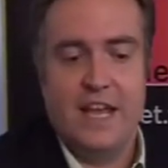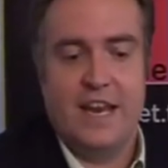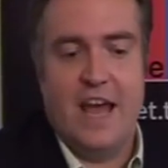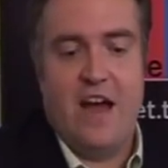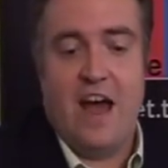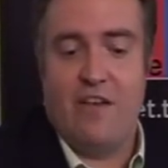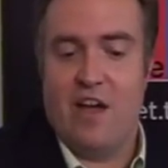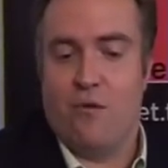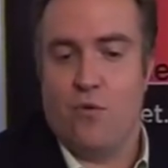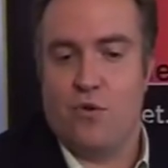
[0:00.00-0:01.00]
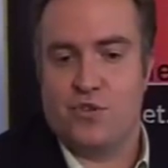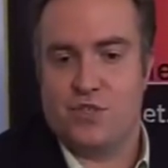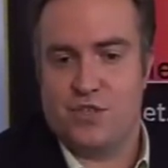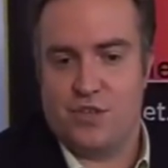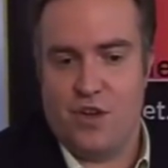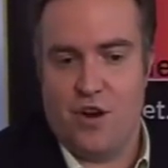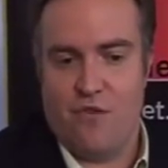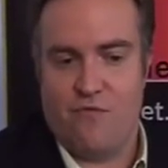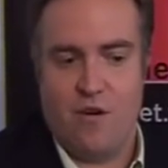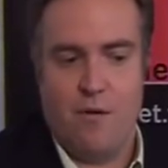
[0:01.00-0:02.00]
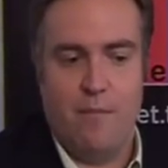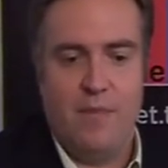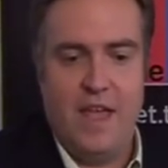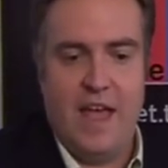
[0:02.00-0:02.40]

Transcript: Now, how that works, you know, from